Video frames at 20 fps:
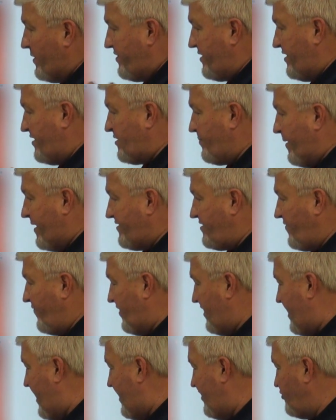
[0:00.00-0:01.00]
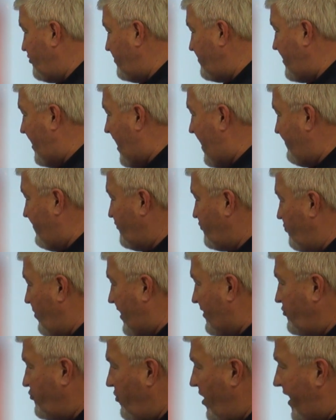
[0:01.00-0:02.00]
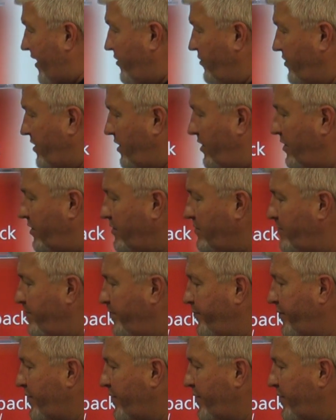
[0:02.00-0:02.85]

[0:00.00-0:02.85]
with these specifications? I have this right triangle here.